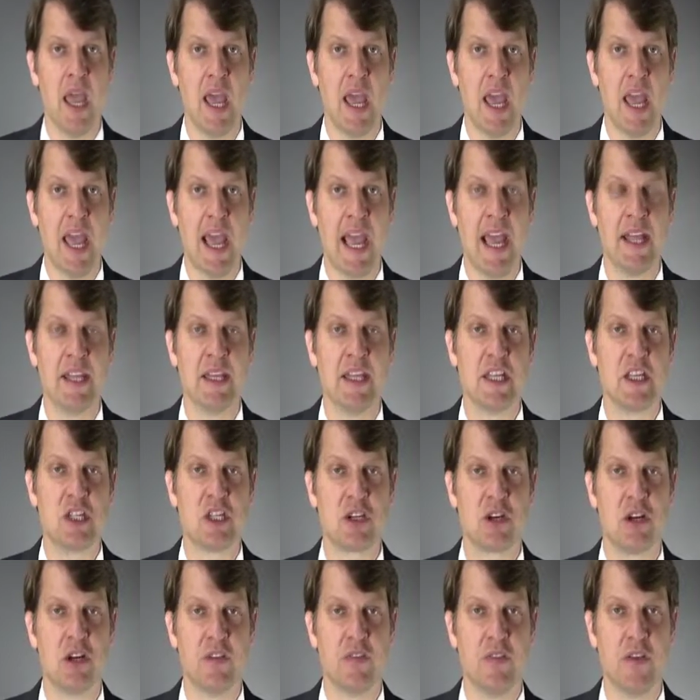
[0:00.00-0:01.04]
and this
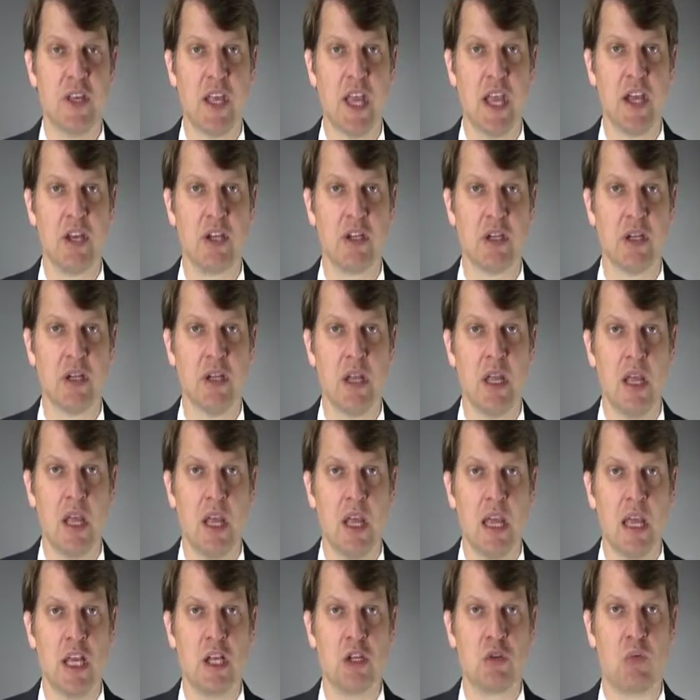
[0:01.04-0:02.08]
certification
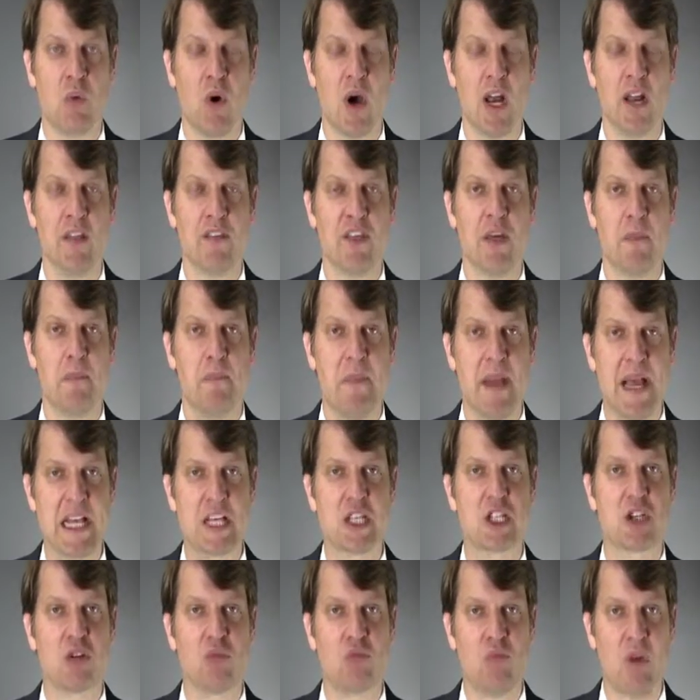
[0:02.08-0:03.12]
is one of the best
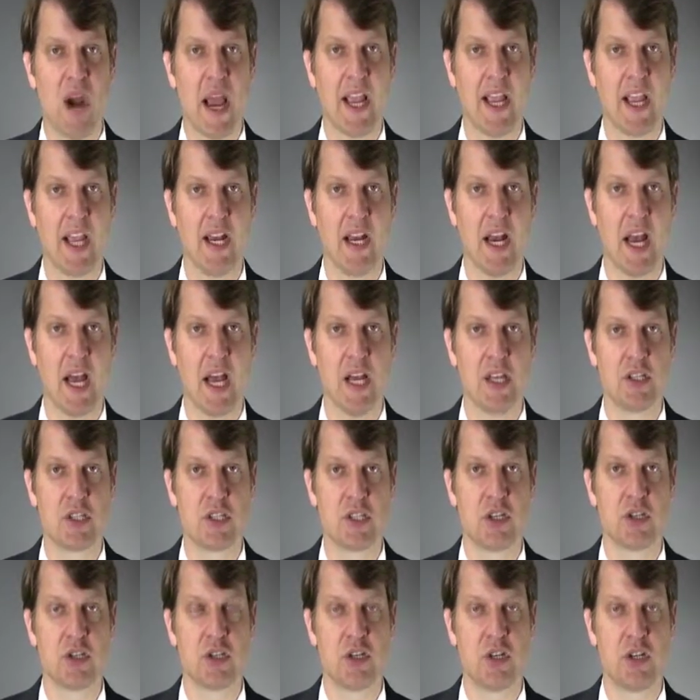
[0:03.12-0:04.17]
recognized
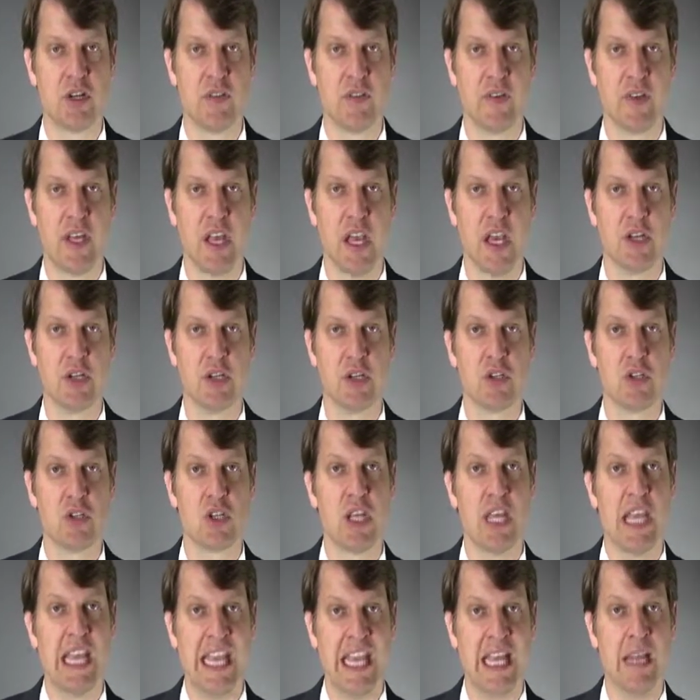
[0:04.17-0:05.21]
certifications
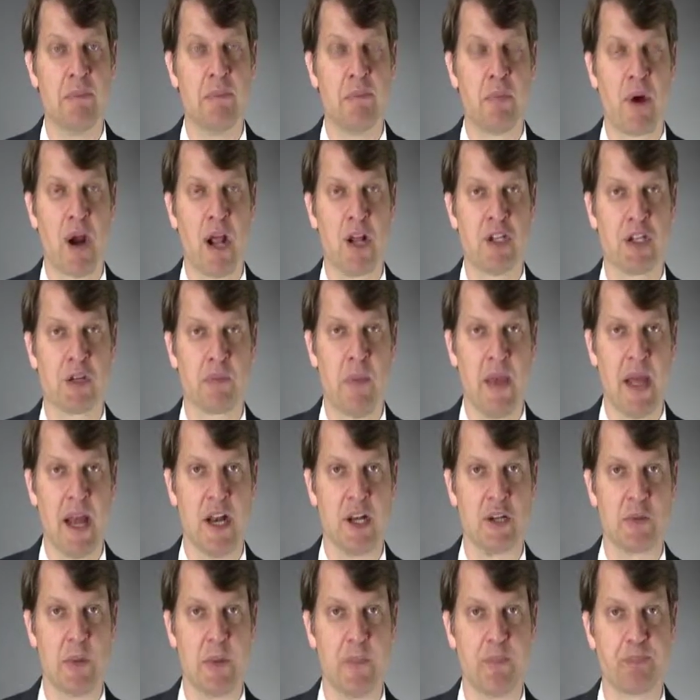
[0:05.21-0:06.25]
in project
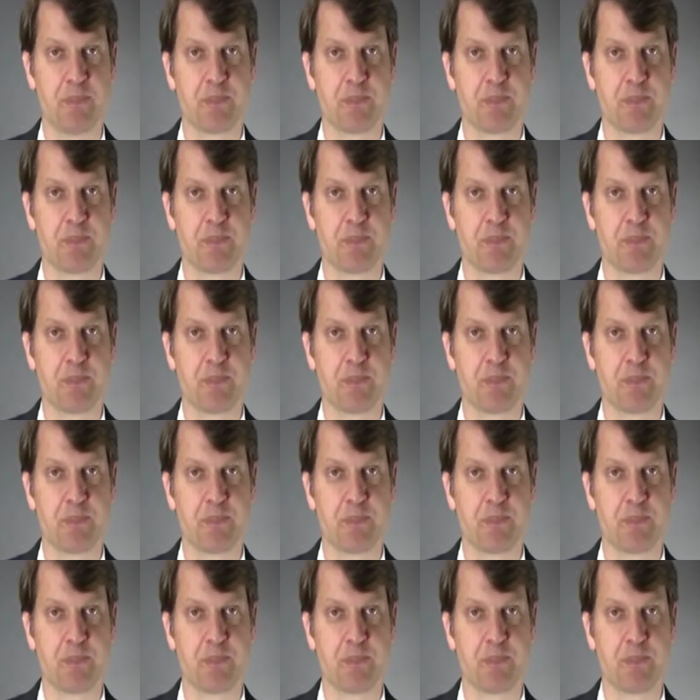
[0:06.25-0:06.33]
management.